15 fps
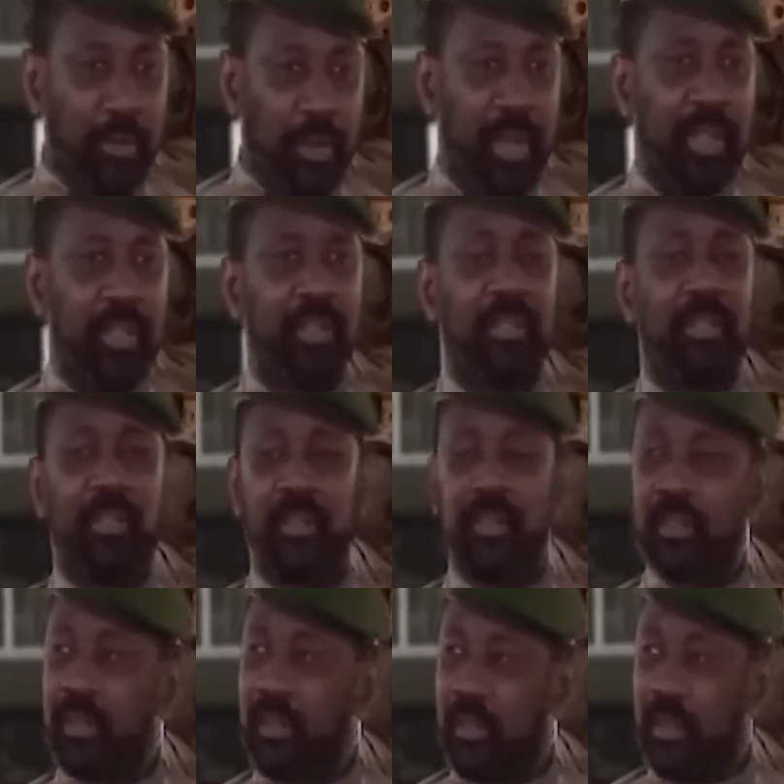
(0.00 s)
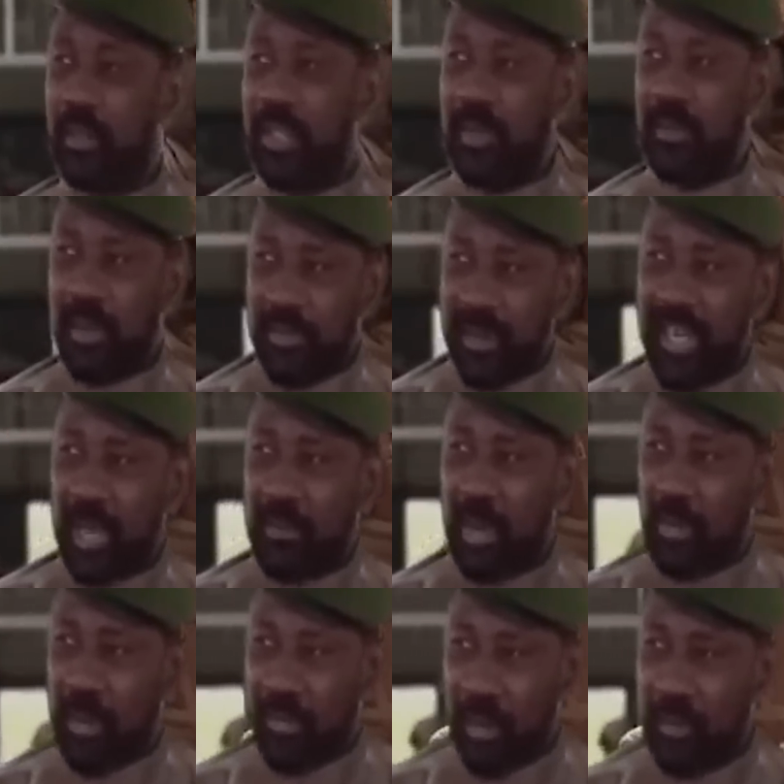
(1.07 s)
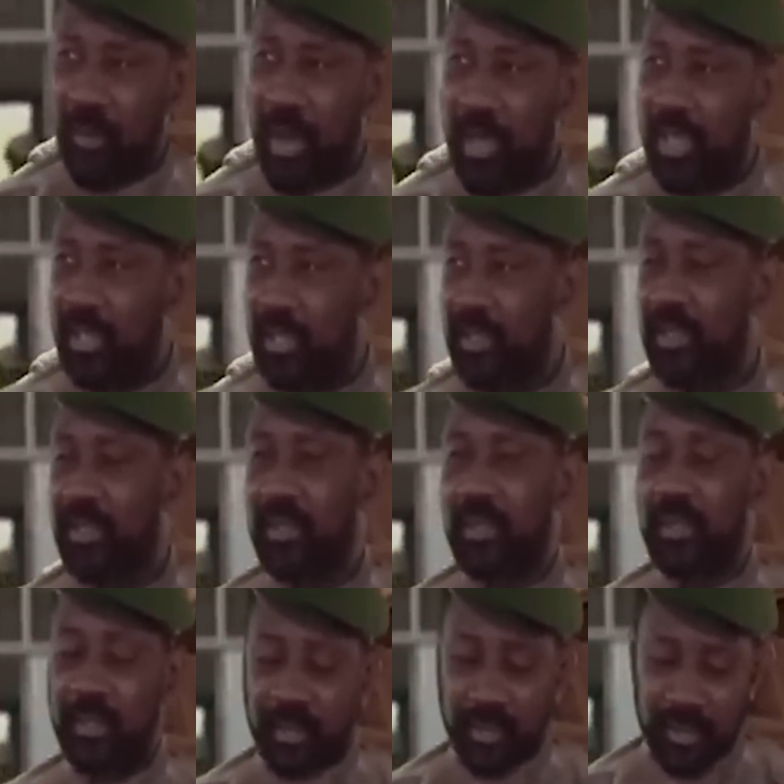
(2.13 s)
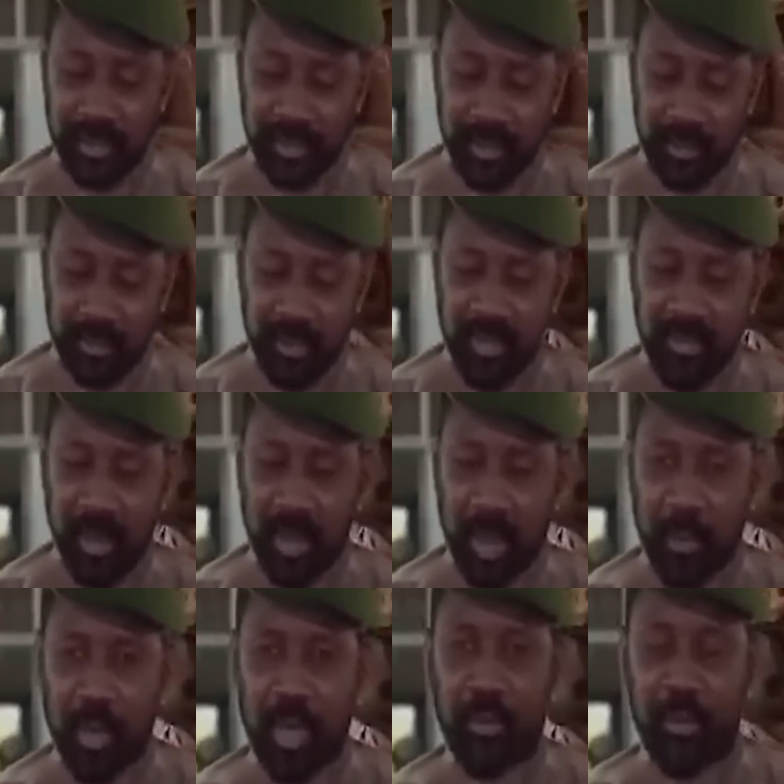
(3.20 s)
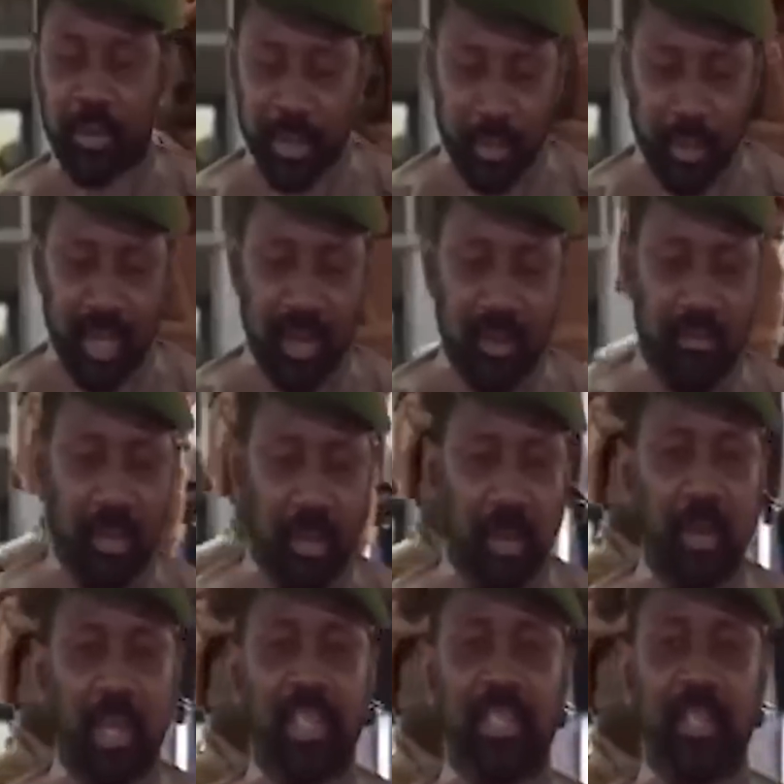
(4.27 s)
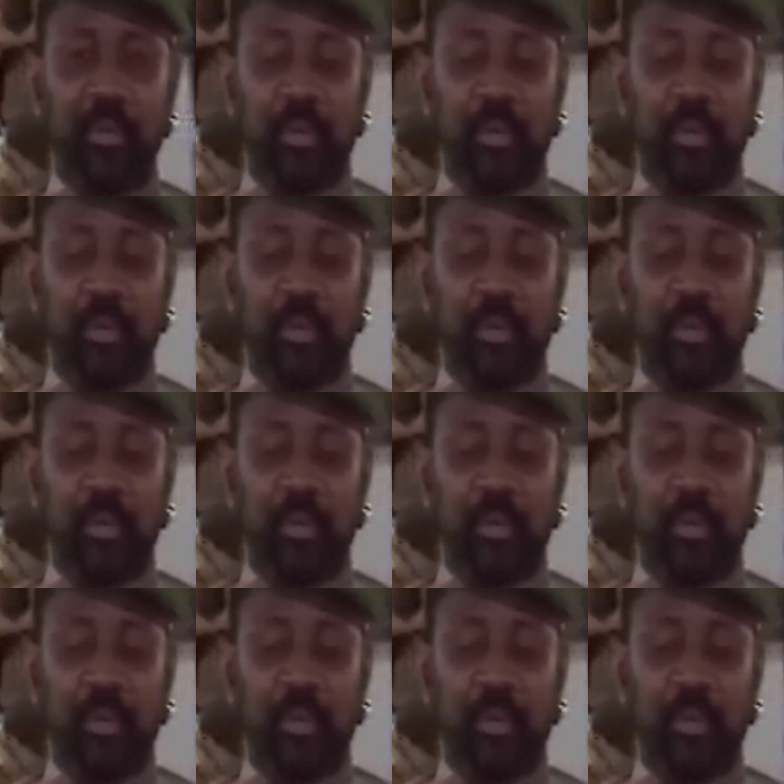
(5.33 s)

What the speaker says: government also announced a ban on aid groups that are funded by France. All this is an